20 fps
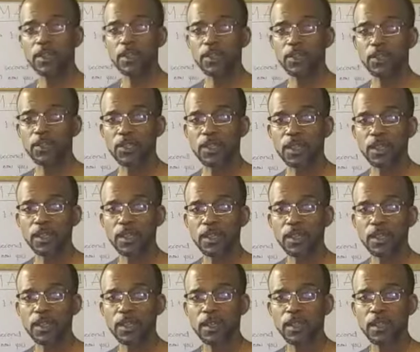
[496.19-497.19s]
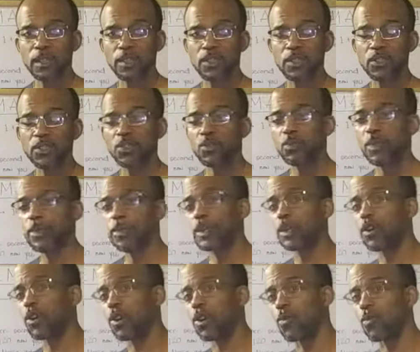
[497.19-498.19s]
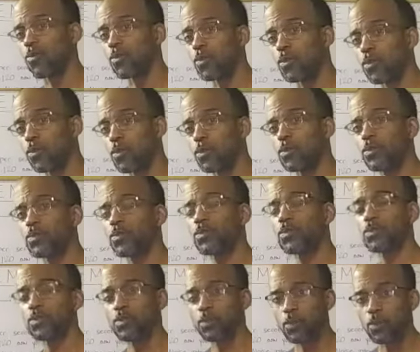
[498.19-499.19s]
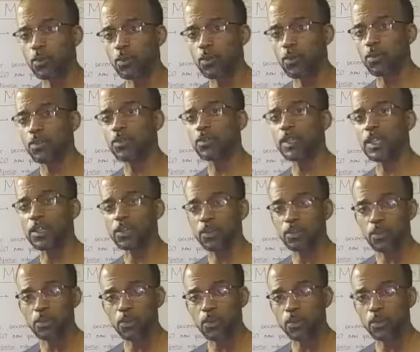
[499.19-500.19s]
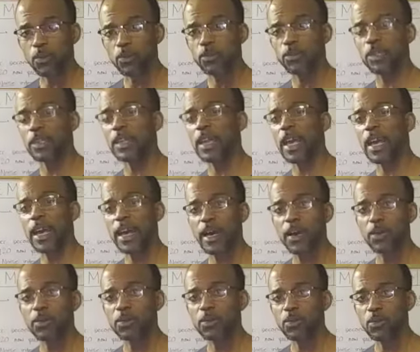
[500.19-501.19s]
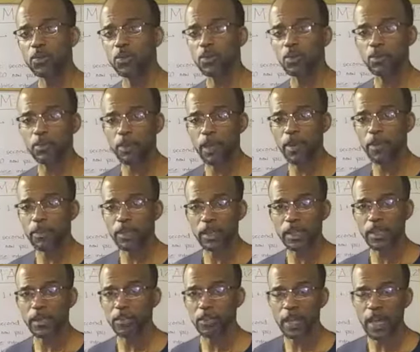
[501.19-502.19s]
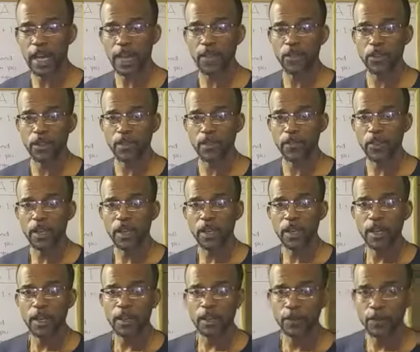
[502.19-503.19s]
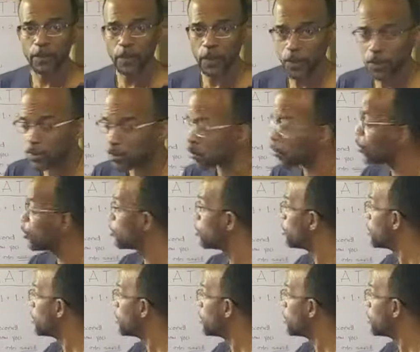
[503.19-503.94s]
You see? This is what we call rules, tools, and jewels, and how to properly apply them. The first rule